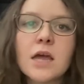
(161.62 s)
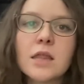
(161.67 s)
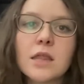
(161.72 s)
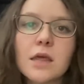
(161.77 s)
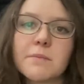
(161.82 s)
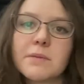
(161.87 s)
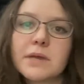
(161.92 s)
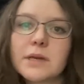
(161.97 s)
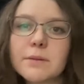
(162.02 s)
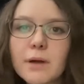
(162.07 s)

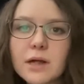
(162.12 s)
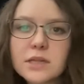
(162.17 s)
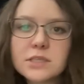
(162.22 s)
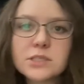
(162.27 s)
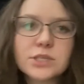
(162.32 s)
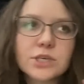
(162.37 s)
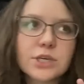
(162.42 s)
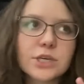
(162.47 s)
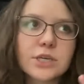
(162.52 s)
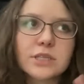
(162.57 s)
they meet a
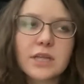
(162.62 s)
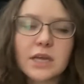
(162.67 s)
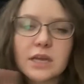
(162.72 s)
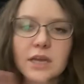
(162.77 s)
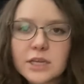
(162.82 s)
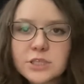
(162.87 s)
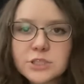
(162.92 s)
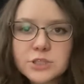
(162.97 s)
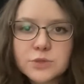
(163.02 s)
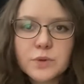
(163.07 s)
monster, they
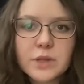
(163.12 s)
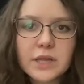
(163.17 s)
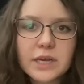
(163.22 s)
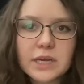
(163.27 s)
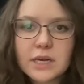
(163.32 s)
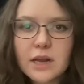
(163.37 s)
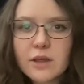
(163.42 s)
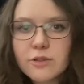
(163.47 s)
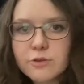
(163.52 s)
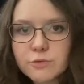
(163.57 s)
get to,
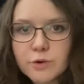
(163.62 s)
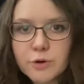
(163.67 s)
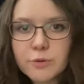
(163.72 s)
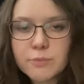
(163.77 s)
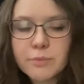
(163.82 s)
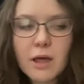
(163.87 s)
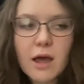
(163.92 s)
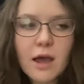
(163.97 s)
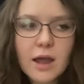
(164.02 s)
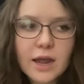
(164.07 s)
another
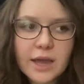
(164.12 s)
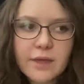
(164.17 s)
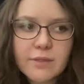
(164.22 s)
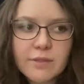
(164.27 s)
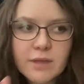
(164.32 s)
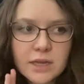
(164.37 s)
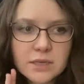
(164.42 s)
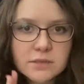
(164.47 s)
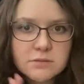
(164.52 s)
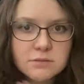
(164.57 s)
roadblock, and
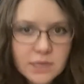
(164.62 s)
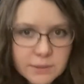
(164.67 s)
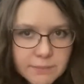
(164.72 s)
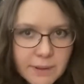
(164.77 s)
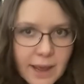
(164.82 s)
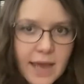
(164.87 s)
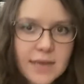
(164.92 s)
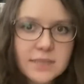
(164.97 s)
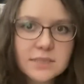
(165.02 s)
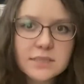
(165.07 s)
they get
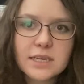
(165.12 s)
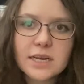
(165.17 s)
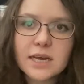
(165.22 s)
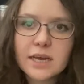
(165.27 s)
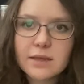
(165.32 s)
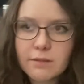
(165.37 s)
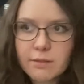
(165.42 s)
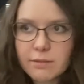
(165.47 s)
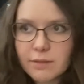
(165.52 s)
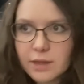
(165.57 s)
past it,
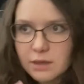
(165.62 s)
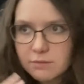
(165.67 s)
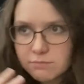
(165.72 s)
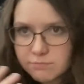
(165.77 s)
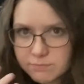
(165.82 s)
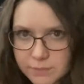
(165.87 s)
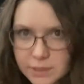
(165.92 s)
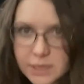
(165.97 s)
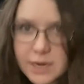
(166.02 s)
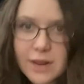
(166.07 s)
and then they
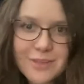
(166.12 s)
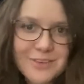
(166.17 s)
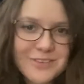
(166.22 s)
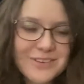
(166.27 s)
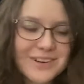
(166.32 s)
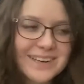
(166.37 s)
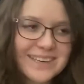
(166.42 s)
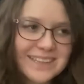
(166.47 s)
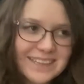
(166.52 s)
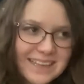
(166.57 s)
meet another
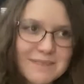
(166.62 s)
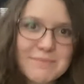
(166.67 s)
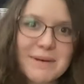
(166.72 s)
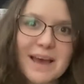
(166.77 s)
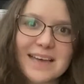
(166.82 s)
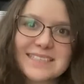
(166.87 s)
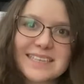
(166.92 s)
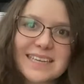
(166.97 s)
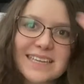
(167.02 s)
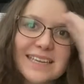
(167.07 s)
one, and they get
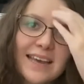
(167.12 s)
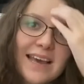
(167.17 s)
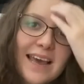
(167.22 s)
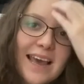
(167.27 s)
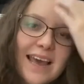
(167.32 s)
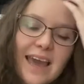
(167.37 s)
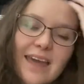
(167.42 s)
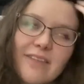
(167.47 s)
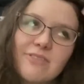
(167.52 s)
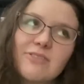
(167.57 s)
past it,
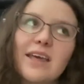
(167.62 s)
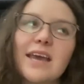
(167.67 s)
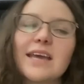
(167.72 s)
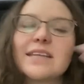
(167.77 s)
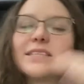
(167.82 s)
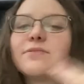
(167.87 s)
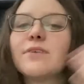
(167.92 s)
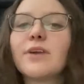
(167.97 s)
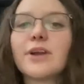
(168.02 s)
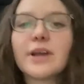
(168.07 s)
and
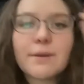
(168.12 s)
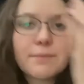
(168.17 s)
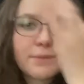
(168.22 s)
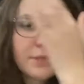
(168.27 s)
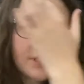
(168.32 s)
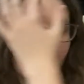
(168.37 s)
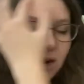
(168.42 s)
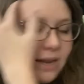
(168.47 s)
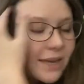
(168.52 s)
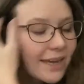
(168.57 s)
it's very
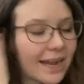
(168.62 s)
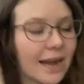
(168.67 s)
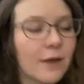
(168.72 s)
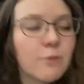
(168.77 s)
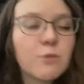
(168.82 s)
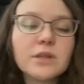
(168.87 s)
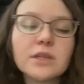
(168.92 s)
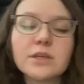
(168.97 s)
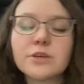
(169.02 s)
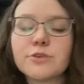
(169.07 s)
episodic. And I
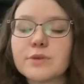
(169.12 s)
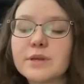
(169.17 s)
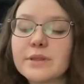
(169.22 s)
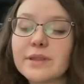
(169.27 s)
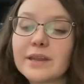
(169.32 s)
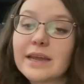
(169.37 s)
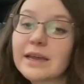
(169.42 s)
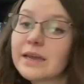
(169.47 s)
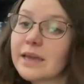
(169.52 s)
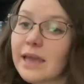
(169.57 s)
will agree
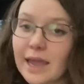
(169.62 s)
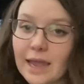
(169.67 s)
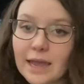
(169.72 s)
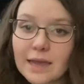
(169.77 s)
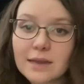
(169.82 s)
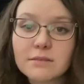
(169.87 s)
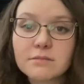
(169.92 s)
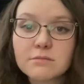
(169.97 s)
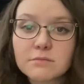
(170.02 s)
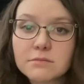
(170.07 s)
that it
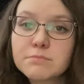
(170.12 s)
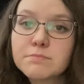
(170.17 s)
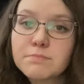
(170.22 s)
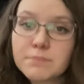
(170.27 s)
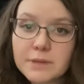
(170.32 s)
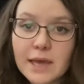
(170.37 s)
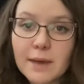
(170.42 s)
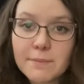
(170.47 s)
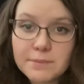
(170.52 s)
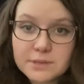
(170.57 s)
can
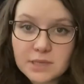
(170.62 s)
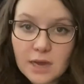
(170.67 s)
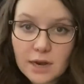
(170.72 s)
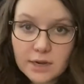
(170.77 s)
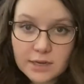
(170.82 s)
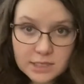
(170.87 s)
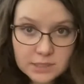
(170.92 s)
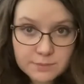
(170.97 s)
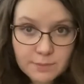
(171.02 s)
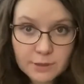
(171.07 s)
be
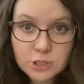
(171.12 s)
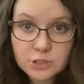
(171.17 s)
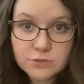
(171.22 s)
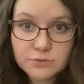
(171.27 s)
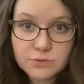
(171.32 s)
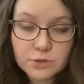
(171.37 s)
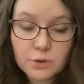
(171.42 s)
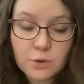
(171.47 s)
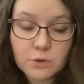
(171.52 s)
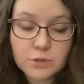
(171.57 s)
episodic, especially
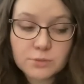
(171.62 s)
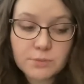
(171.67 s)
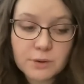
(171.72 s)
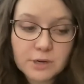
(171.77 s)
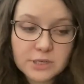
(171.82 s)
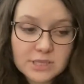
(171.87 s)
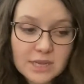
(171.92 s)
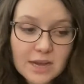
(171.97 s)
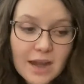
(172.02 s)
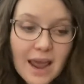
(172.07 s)
for an older
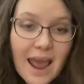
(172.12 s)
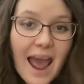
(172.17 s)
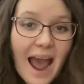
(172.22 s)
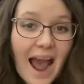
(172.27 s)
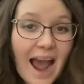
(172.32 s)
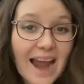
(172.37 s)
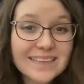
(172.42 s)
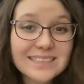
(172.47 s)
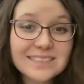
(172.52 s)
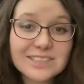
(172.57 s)
person.
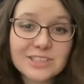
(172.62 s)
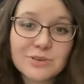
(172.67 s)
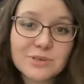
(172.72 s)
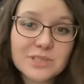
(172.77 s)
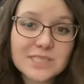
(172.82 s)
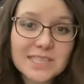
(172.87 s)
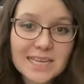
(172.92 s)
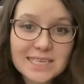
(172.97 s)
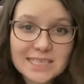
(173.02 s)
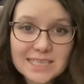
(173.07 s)
I didn't
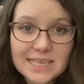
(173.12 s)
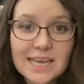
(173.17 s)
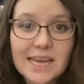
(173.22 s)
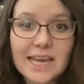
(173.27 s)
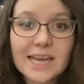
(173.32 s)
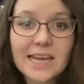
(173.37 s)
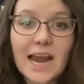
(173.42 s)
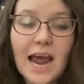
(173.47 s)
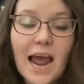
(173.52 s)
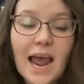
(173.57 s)
notice that as a
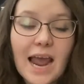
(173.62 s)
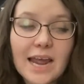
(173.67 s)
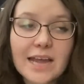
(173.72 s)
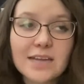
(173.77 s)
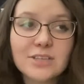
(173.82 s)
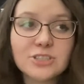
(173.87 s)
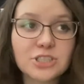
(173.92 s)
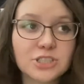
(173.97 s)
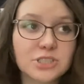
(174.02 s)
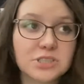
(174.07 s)
kid.
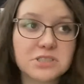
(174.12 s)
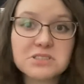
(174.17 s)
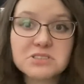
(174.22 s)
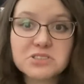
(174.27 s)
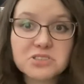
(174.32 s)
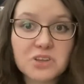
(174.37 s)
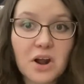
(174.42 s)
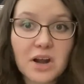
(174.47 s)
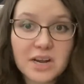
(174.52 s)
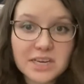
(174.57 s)
I just
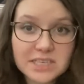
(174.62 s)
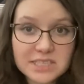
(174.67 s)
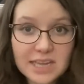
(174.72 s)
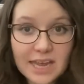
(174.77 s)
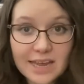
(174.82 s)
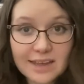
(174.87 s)
saw it as